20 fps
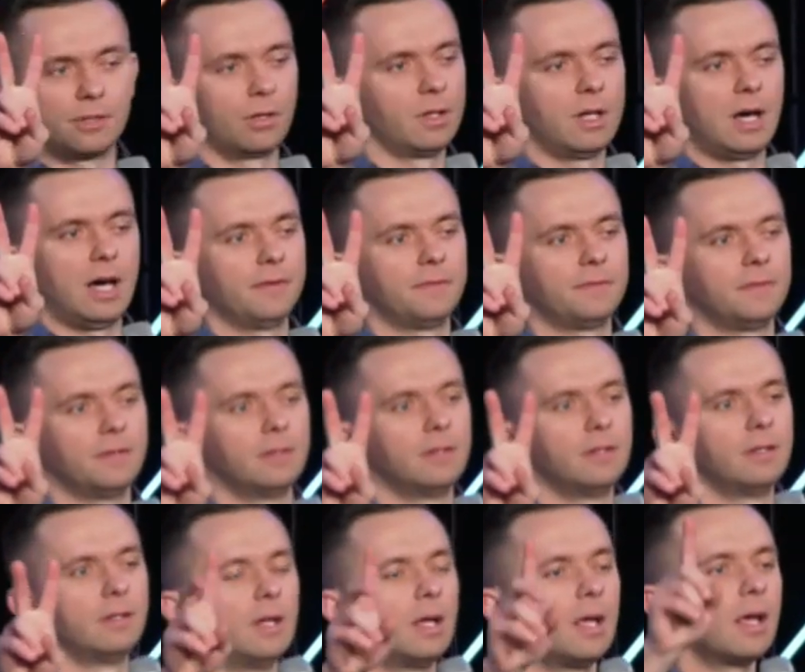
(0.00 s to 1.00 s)
your life.
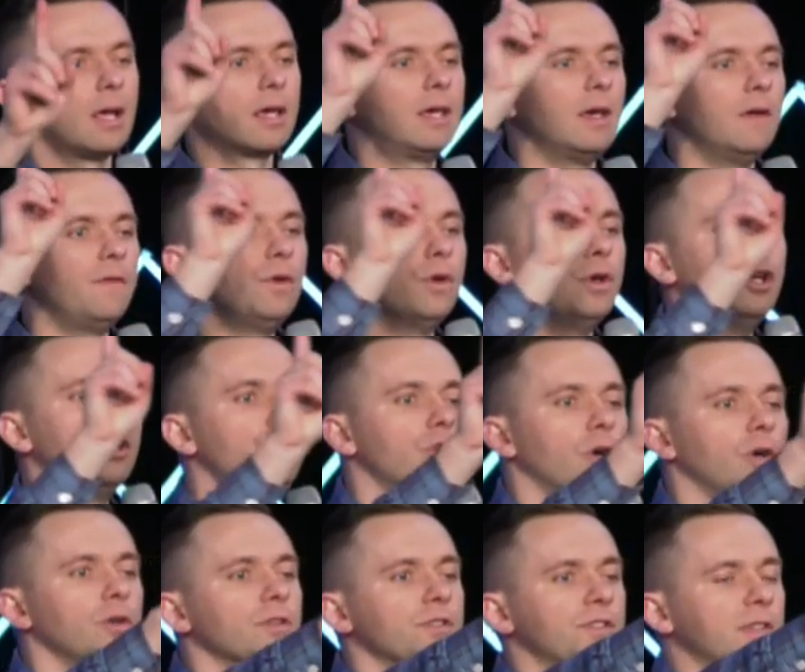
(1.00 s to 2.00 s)
Give you
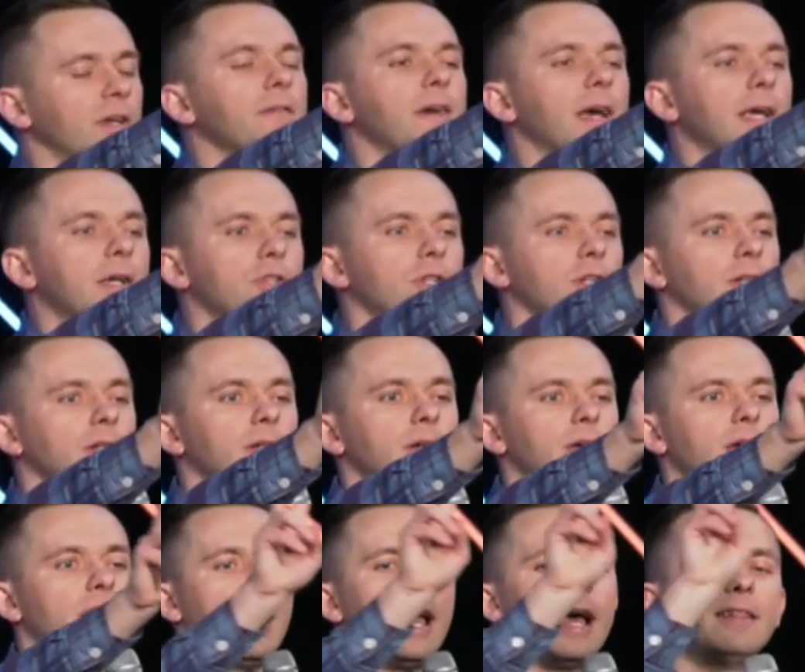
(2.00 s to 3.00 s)
eternal salvation.
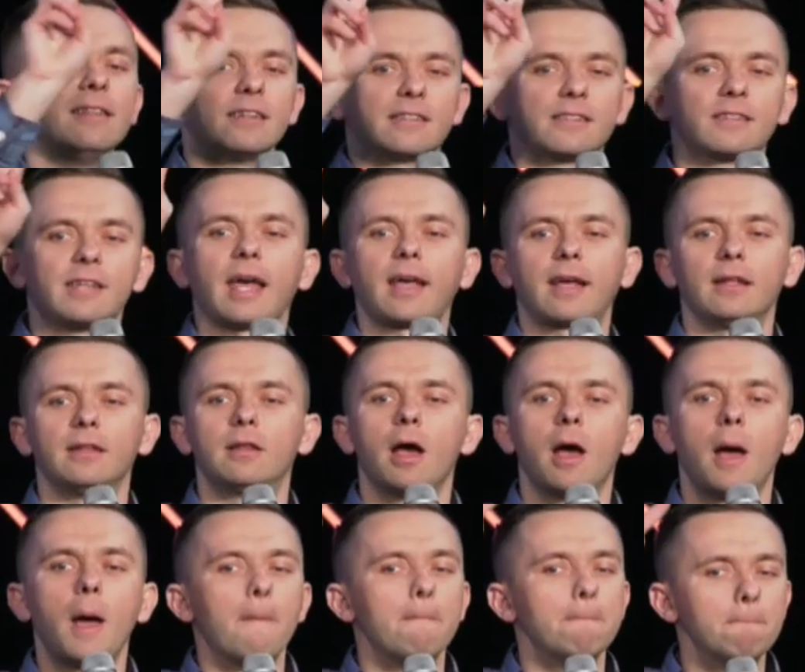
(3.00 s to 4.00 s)
And the second
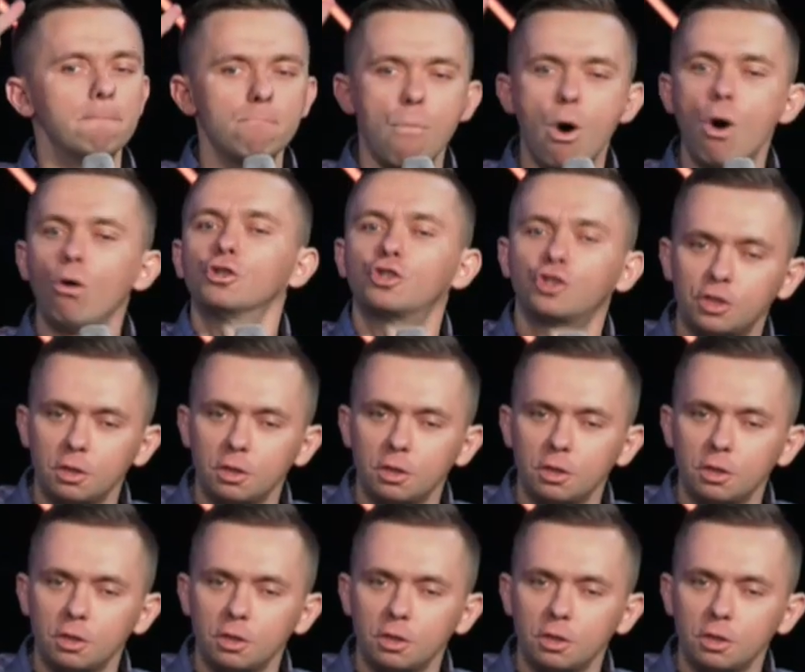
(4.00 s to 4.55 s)
most